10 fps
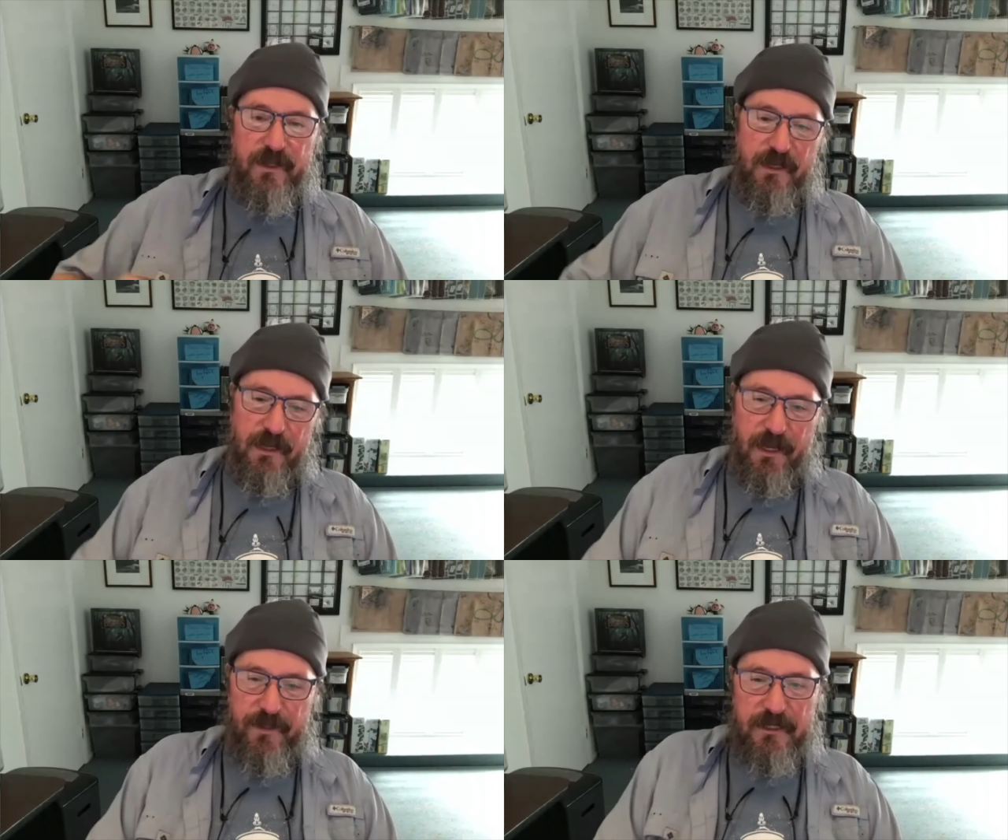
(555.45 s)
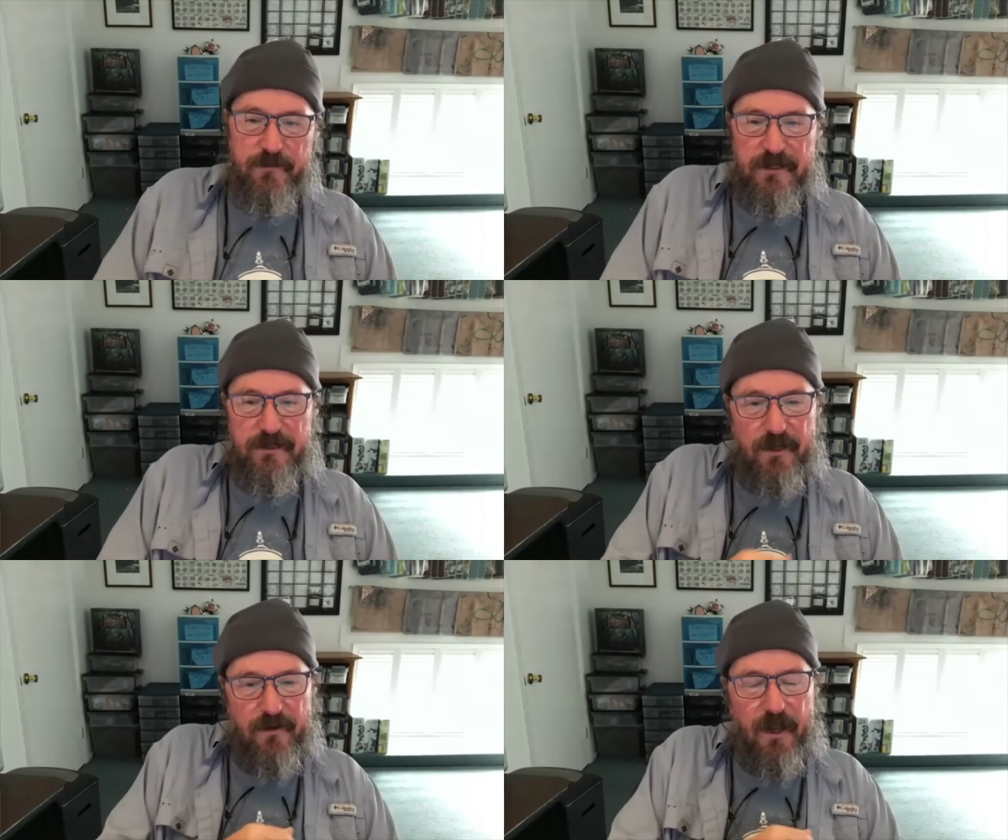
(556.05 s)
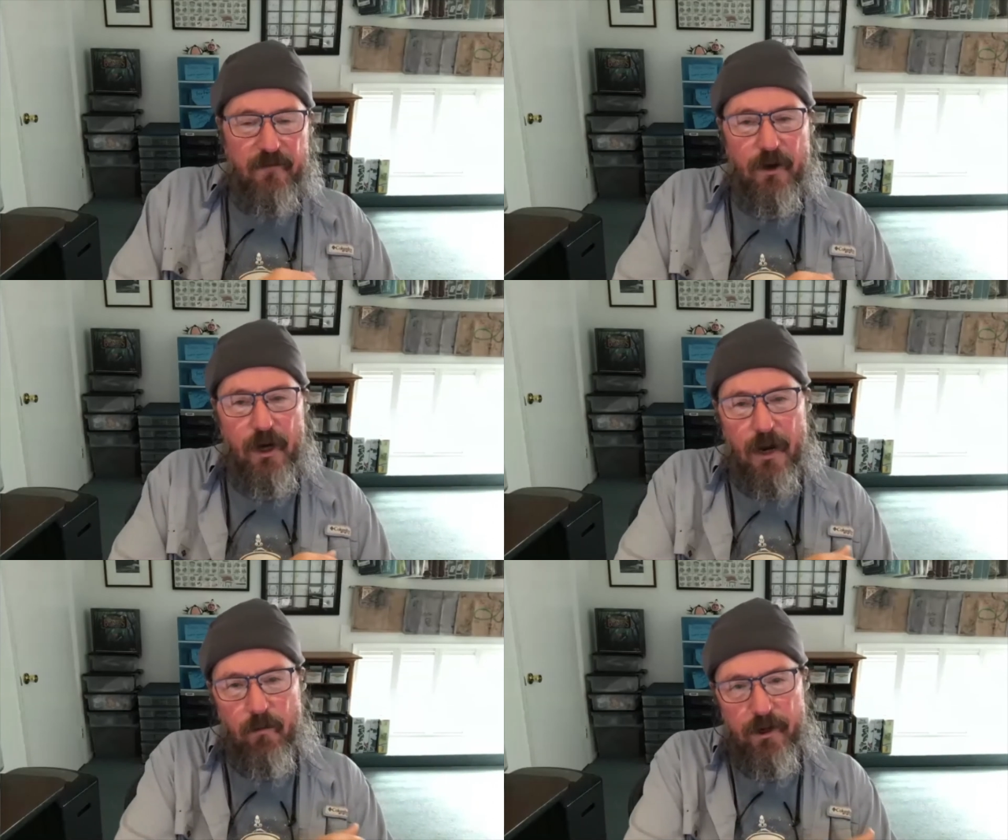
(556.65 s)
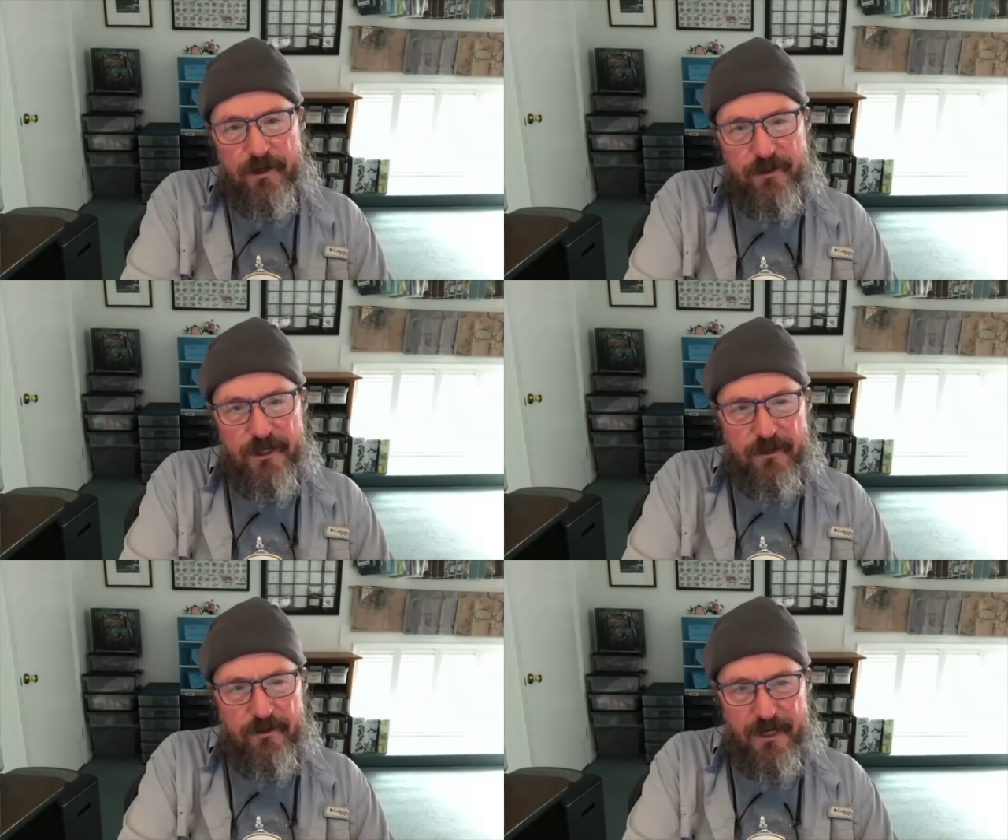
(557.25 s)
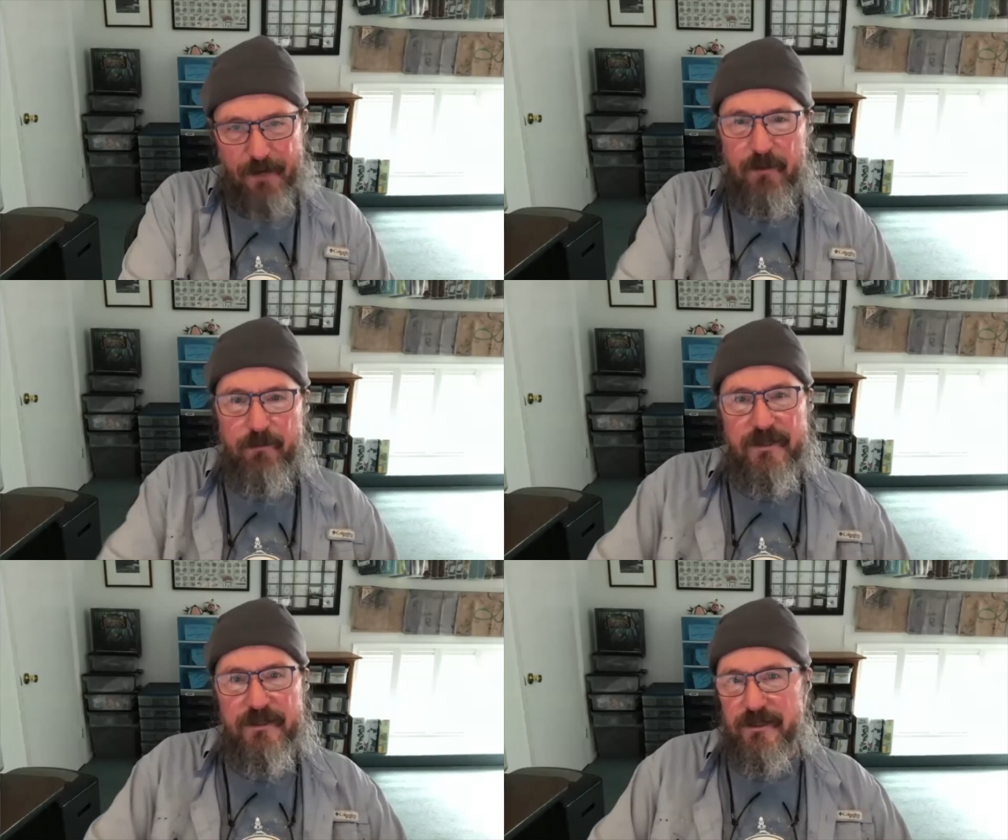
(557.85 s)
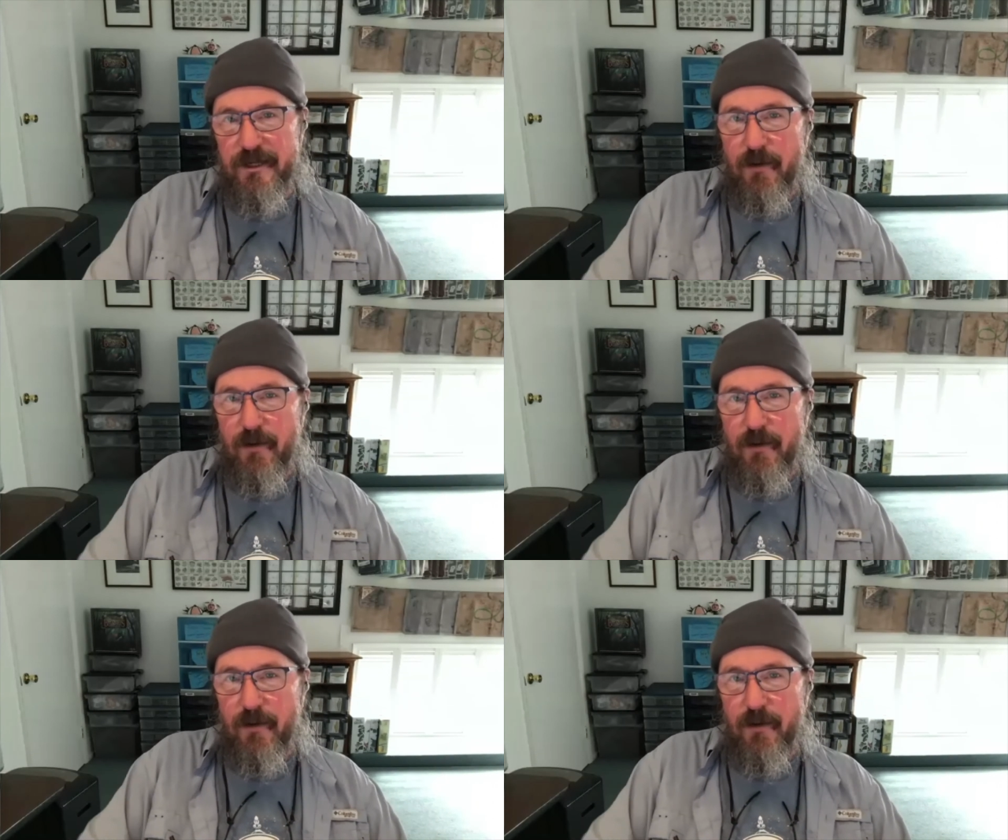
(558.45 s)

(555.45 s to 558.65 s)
And that's because I work in the entertainment business.